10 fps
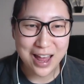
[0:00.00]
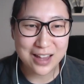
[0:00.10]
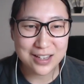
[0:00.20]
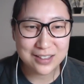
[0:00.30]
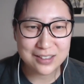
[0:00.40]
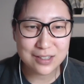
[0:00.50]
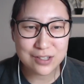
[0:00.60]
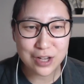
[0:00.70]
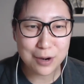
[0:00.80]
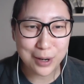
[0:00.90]
and then
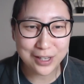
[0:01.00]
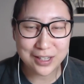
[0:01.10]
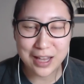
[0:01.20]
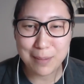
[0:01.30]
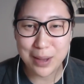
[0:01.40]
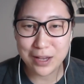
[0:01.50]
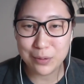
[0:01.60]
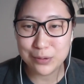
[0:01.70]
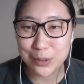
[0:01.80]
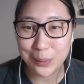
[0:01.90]
start a marketing campaign
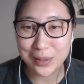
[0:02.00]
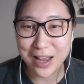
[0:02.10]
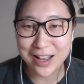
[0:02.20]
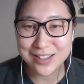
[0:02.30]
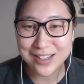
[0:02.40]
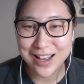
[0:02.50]
doing that.